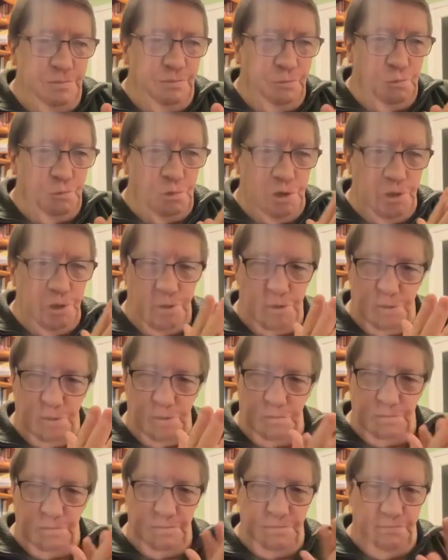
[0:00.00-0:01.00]
with
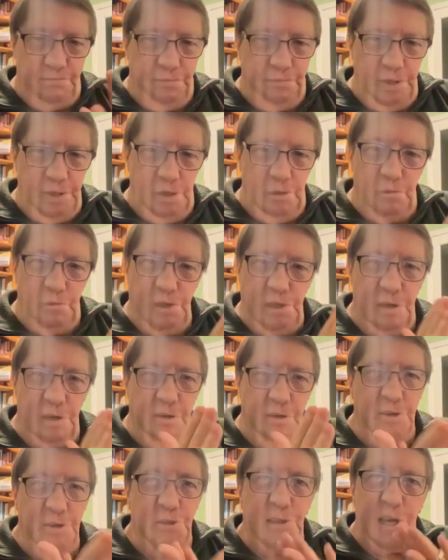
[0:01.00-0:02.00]
a
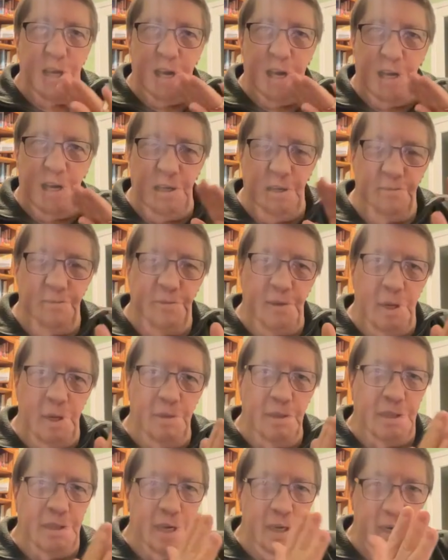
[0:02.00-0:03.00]
re-understanding of
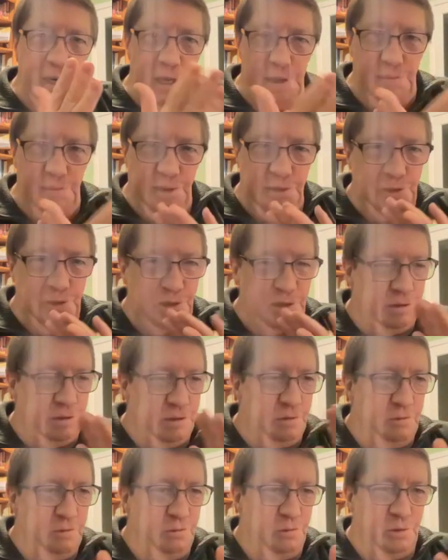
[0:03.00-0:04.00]
family dynamics,
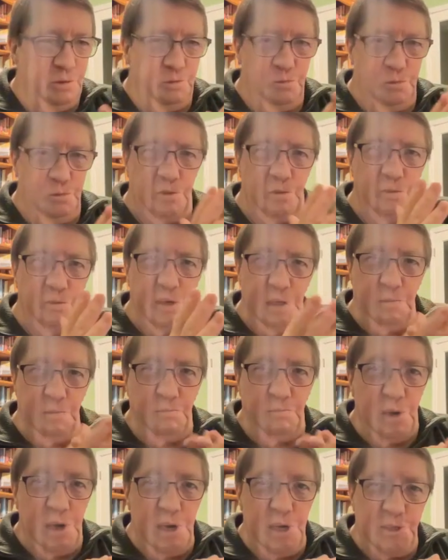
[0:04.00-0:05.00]
with
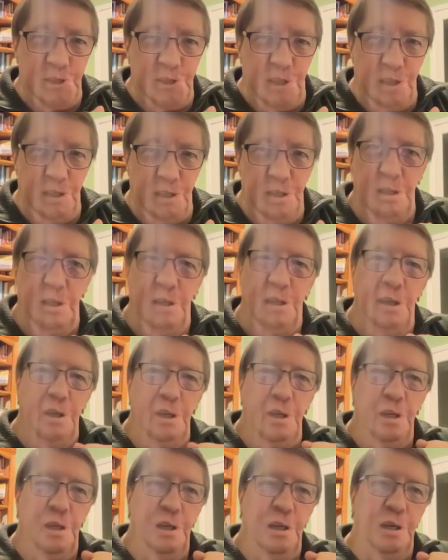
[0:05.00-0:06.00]
re-embracing,
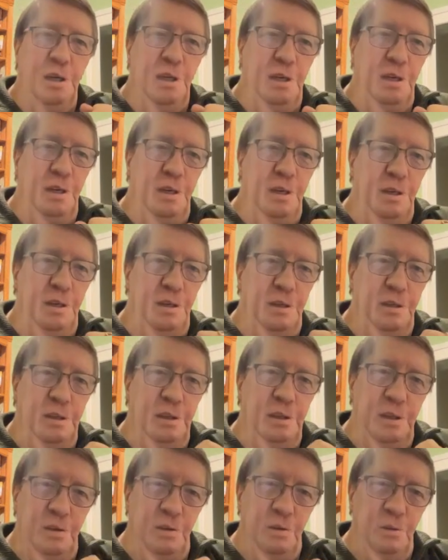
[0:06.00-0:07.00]

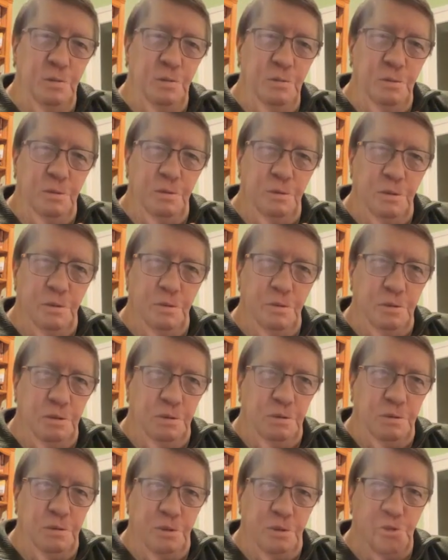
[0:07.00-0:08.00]
the
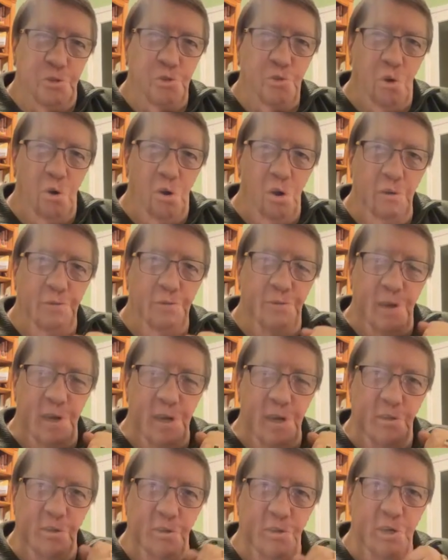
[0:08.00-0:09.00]
strong
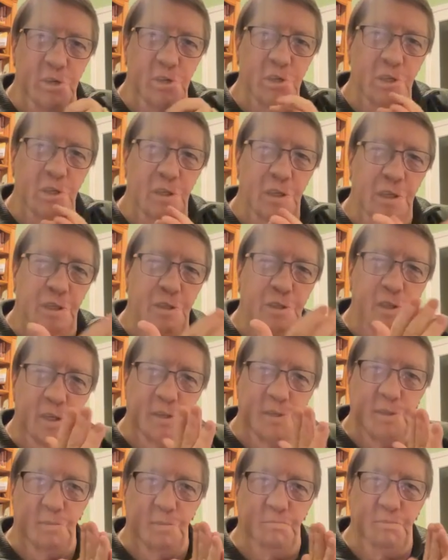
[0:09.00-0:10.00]
faith tradition
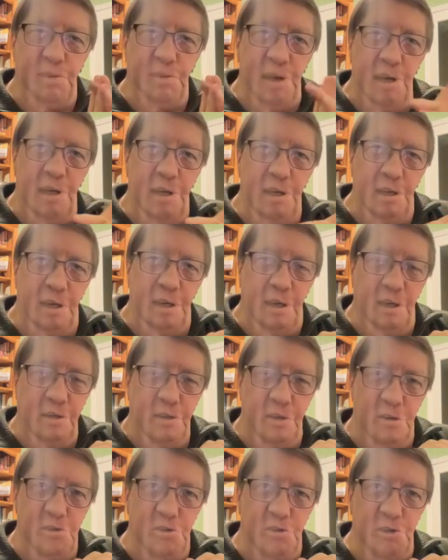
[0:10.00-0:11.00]
that's embedded in our
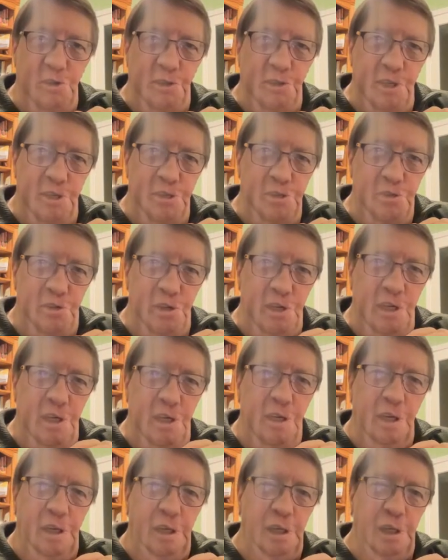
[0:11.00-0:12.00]
country's history,
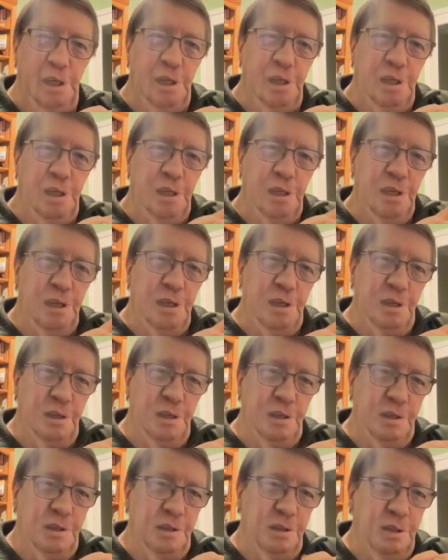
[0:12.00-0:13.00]

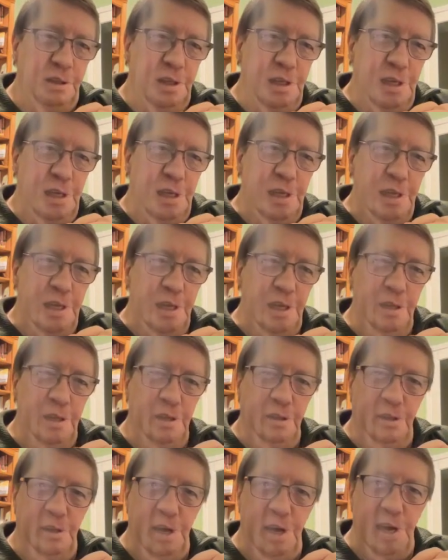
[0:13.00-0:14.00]
and
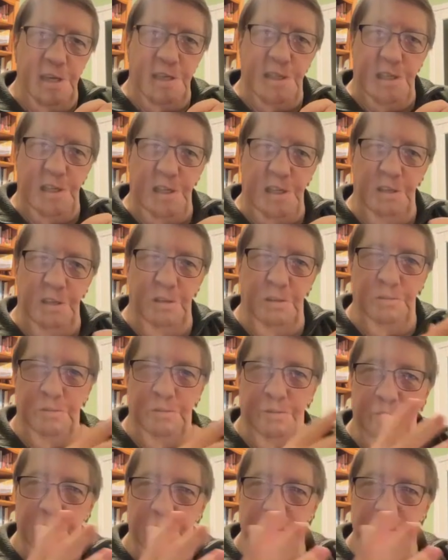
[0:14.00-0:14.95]
then the idea of